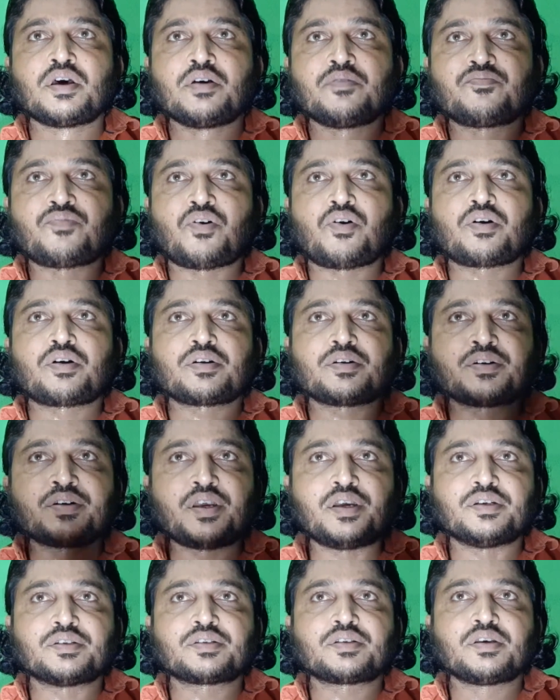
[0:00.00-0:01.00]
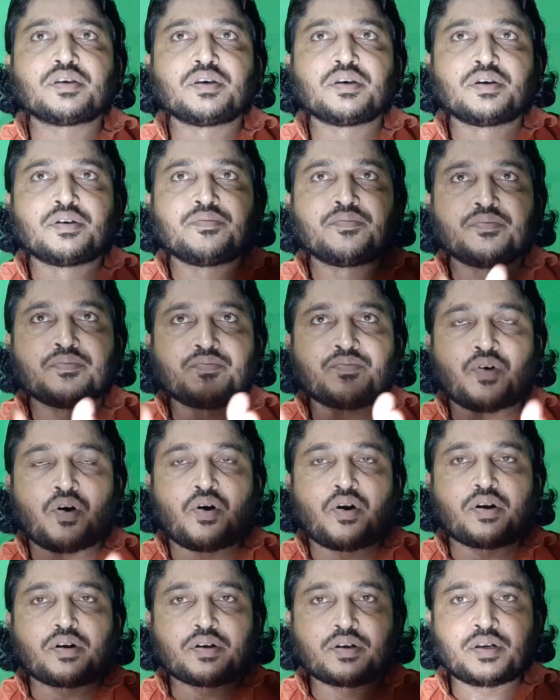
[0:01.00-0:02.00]
For grace,
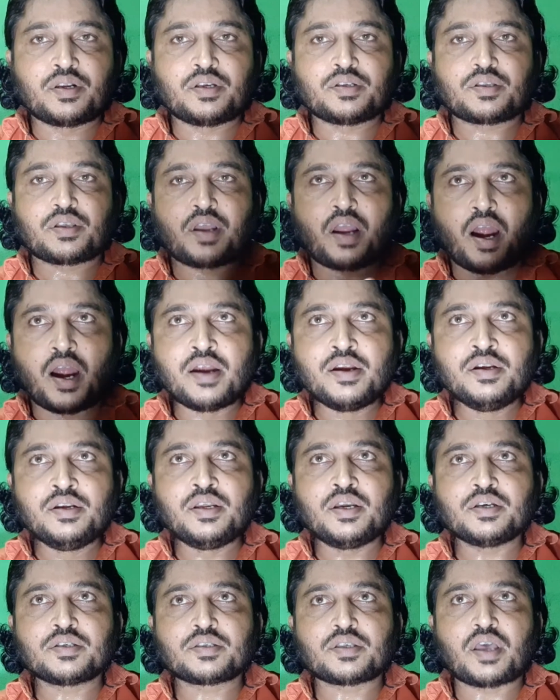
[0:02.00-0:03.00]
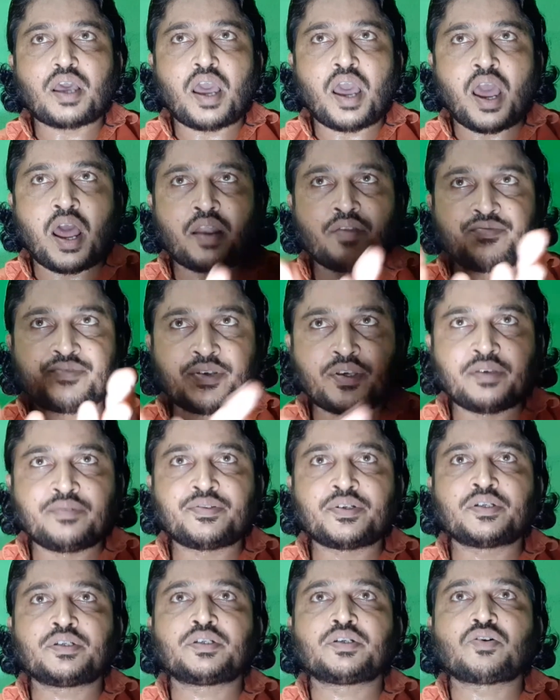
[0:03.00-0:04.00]
for grace, kindness and
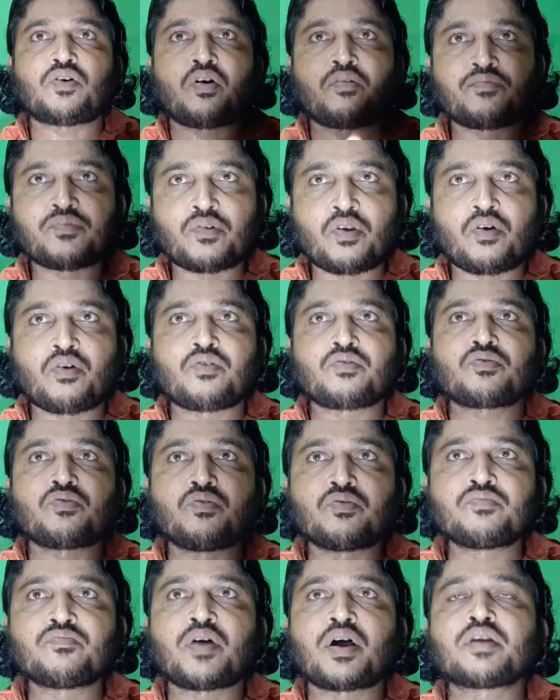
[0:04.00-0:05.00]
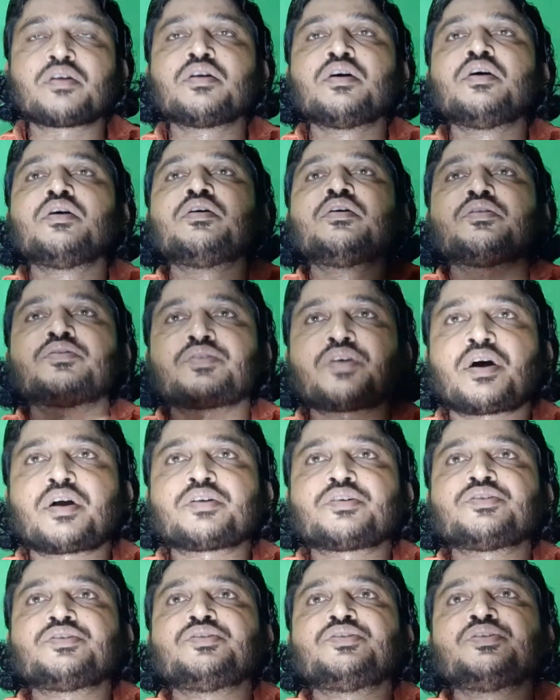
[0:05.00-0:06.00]
favor of Lord Hanuman,
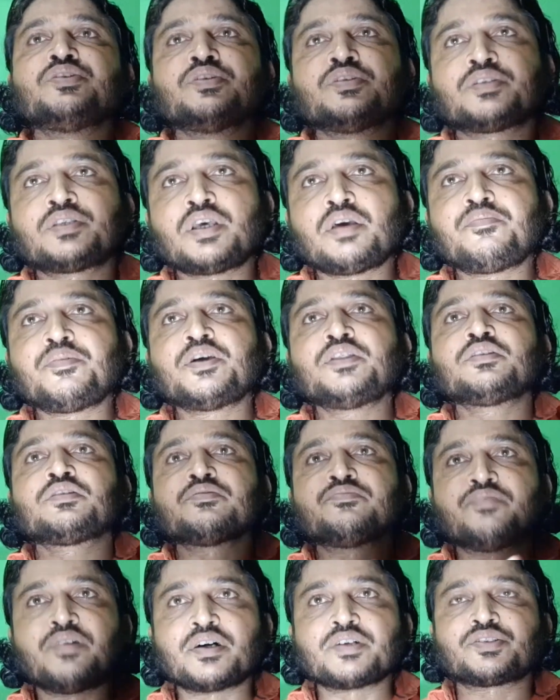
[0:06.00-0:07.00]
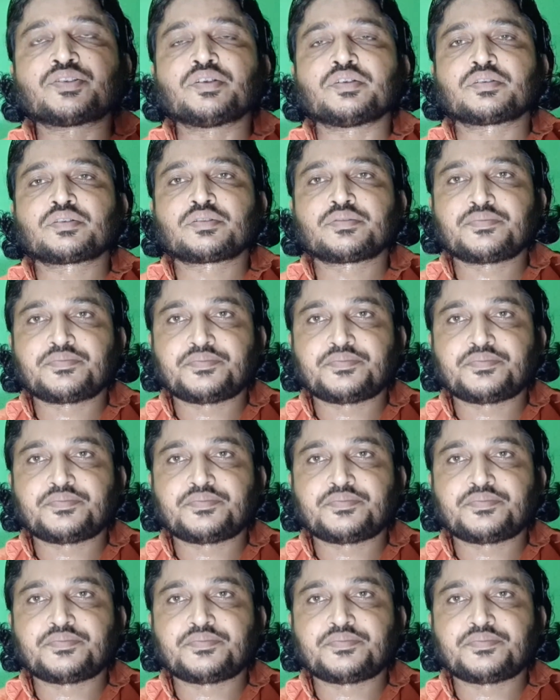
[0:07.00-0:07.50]
37th verses.